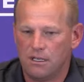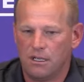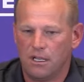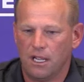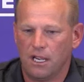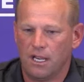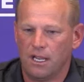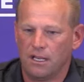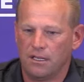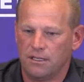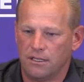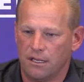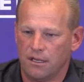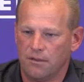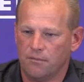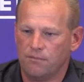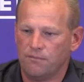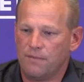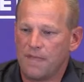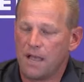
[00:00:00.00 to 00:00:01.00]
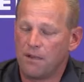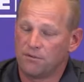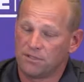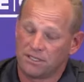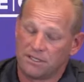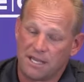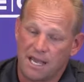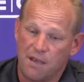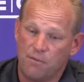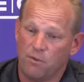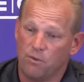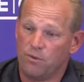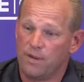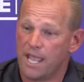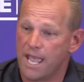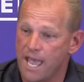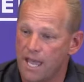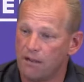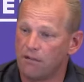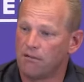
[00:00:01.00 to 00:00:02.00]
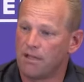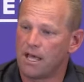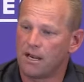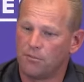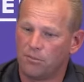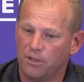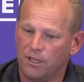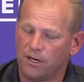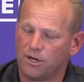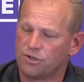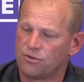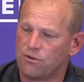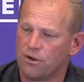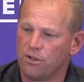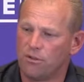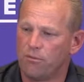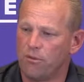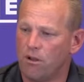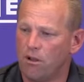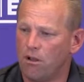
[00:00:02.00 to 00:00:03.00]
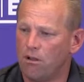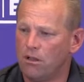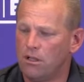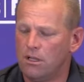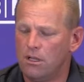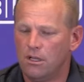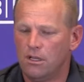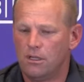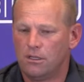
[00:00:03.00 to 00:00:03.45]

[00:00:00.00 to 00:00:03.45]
And that was a time when we had a lot of players around the ball.